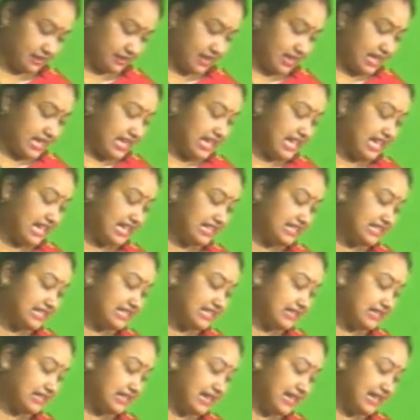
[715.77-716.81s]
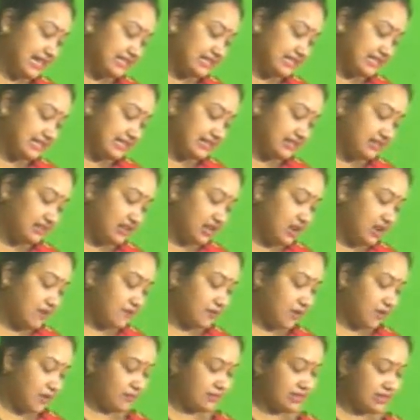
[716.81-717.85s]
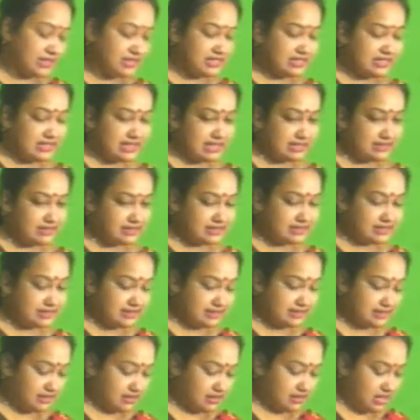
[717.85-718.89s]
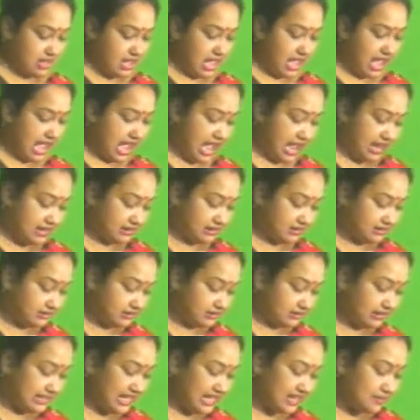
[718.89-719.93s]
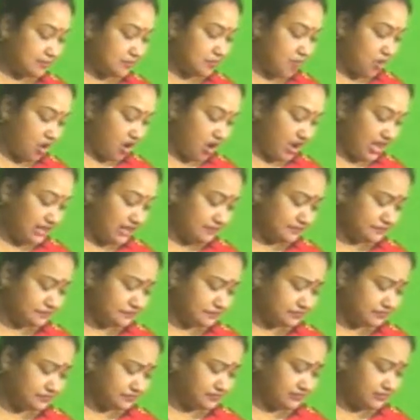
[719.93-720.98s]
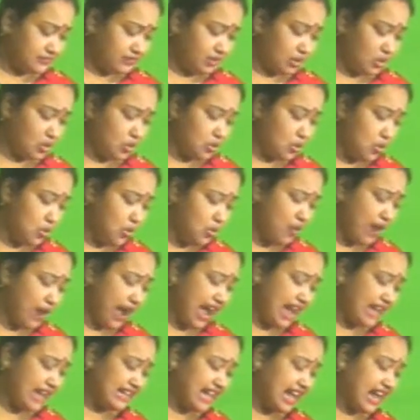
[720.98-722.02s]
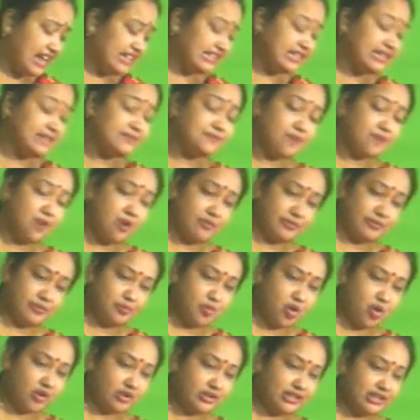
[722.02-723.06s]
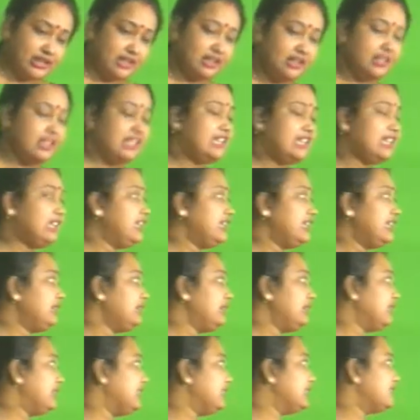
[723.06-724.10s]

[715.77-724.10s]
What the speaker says: his lesson from his text. And that boy who had a deformed body, he is